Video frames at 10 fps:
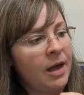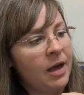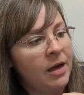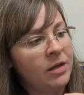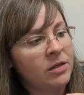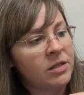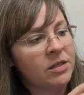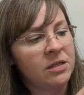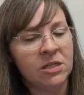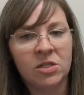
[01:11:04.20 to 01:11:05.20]
and
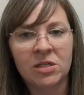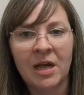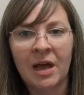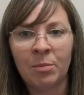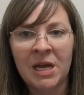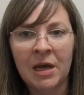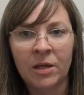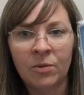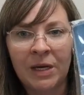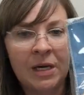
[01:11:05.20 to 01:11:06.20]
stitch the happy
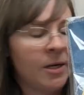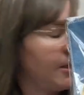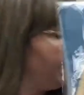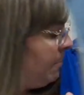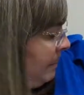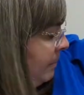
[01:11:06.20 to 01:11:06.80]
Halloween on it.